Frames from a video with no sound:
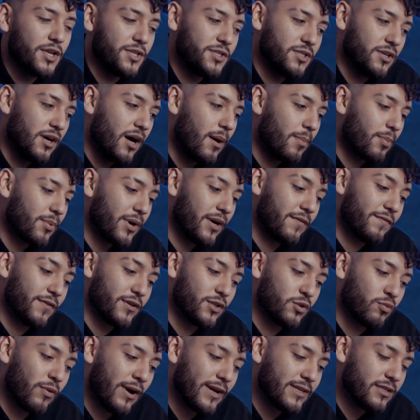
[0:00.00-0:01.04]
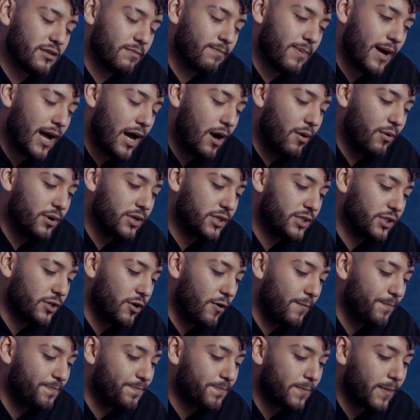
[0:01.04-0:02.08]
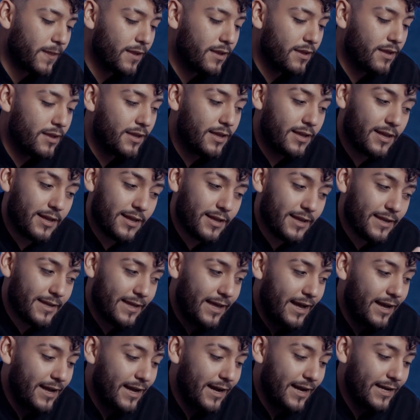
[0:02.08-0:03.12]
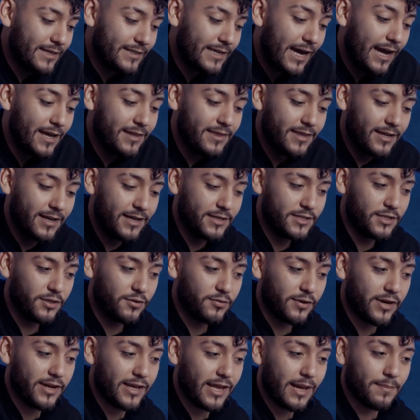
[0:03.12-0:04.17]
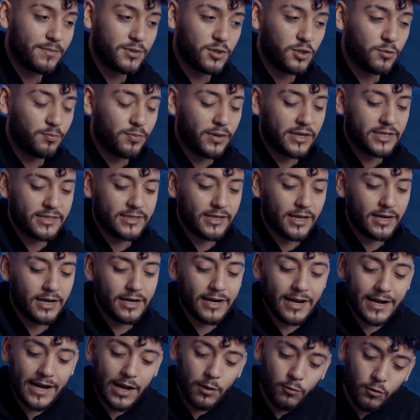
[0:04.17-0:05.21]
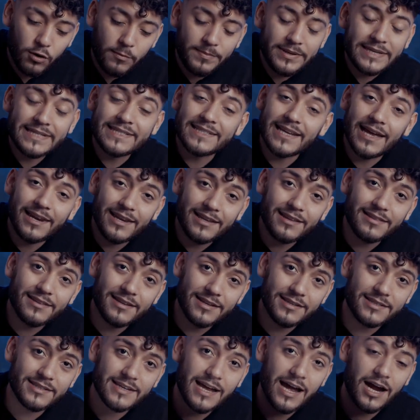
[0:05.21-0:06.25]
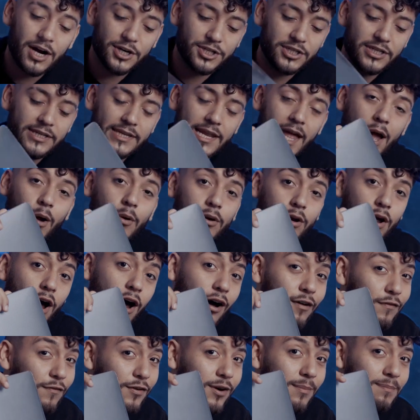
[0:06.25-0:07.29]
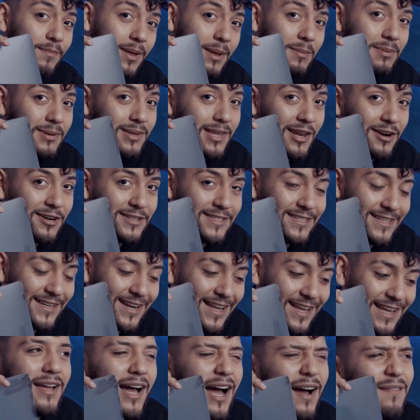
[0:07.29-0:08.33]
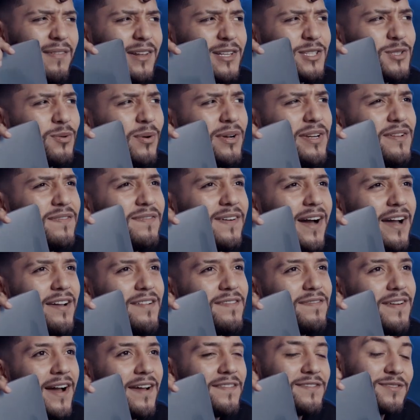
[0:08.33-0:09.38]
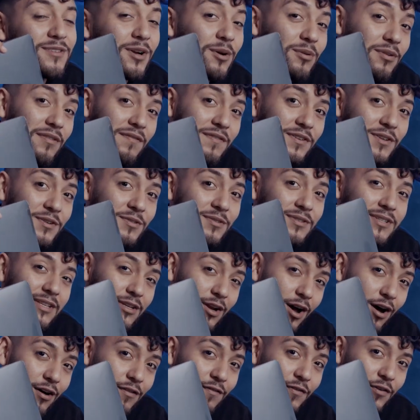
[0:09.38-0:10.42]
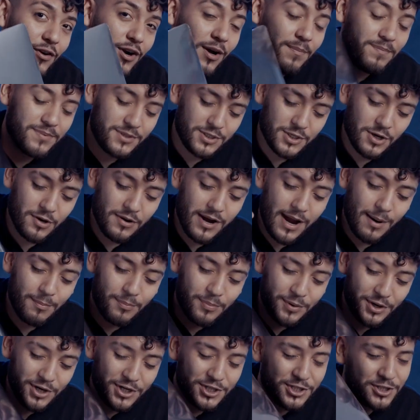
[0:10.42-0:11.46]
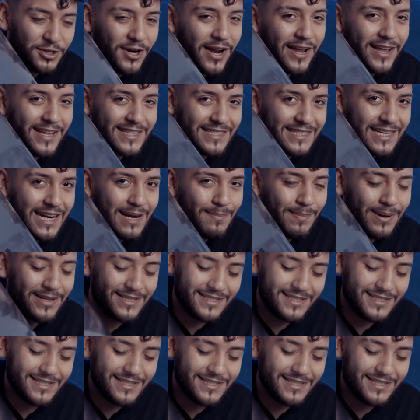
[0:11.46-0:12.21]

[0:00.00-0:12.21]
to upgrade for twice the power. So yeah guys, I think it's a great, I'm super excited, and I will be selling this actually now in OfferUp, maybe later today. I have like 25 5-star reviews in OfferUp, so I'm pretty sure I can sell it by